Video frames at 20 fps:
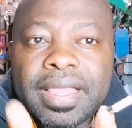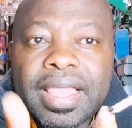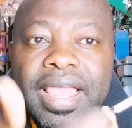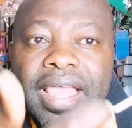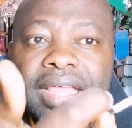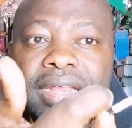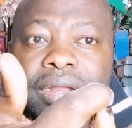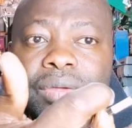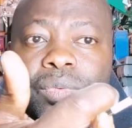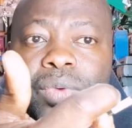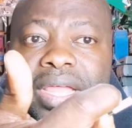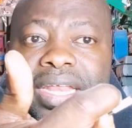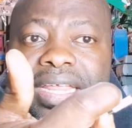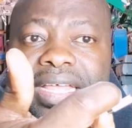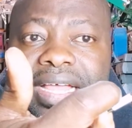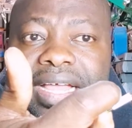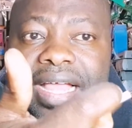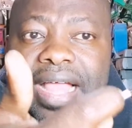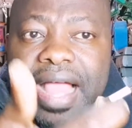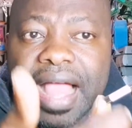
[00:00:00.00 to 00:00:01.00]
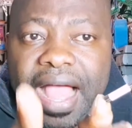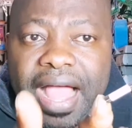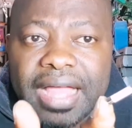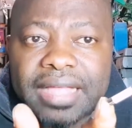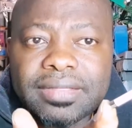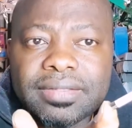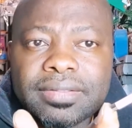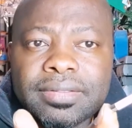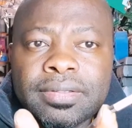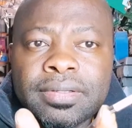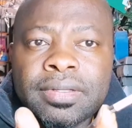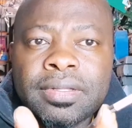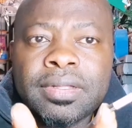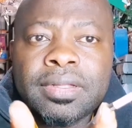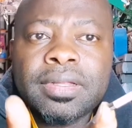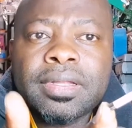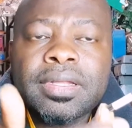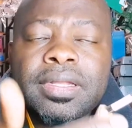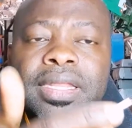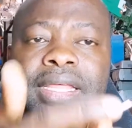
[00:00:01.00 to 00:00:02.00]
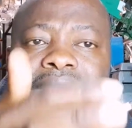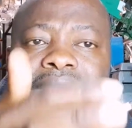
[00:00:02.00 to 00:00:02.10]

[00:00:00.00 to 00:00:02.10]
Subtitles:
And then when it cut, the